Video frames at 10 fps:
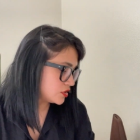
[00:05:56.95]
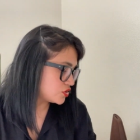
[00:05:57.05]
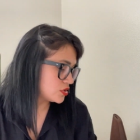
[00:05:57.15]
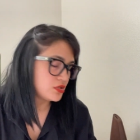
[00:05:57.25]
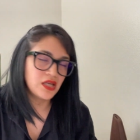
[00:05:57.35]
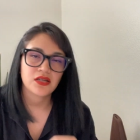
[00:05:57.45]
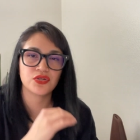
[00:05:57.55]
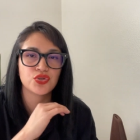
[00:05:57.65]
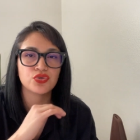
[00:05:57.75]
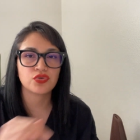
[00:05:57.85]
It's just like a
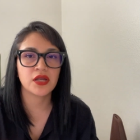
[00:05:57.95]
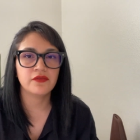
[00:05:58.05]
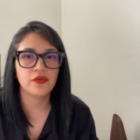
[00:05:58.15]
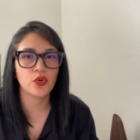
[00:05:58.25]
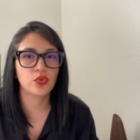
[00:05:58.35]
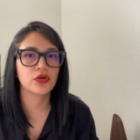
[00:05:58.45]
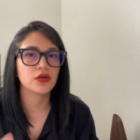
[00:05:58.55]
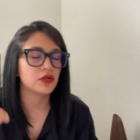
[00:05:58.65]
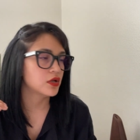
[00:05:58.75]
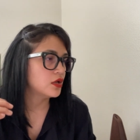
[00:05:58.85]

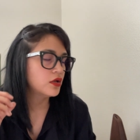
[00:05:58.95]
straightforward,